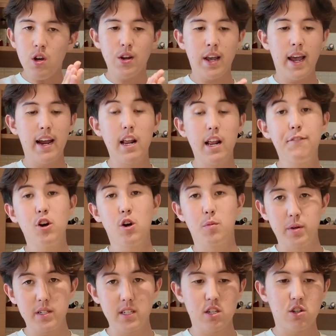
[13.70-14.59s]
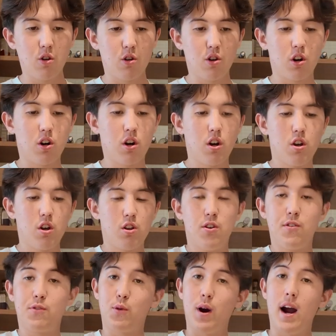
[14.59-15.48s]
Okay, and if you're a business owner,
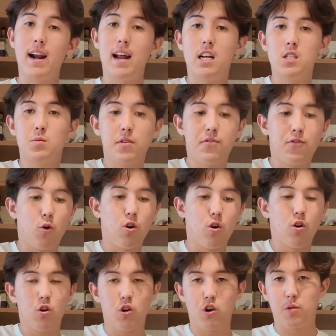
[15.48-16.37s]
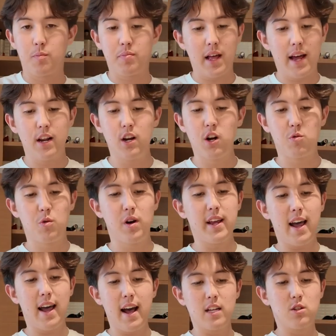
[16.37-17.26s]
you've ran ads before or you're planning on
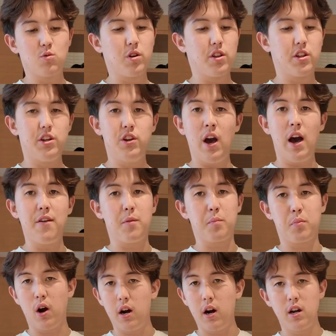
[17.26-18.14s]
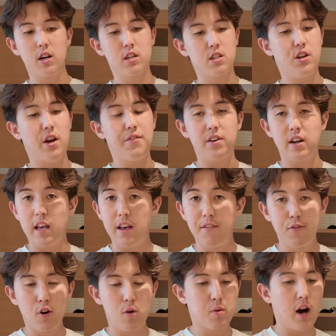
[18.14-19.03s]
running ads, whether you have a product, you have an
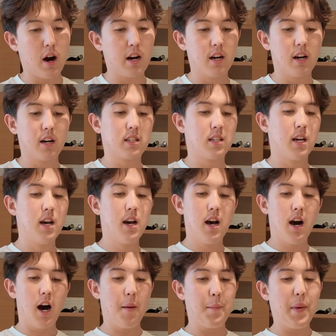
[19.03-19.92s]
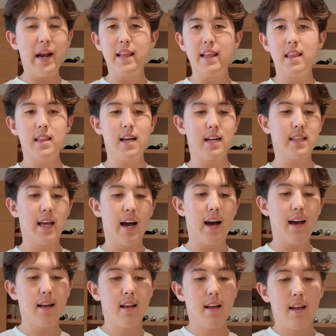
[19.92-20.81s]
info product, anything like
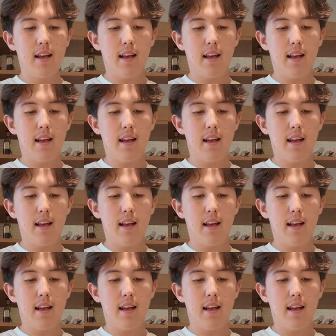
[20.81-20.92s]
that,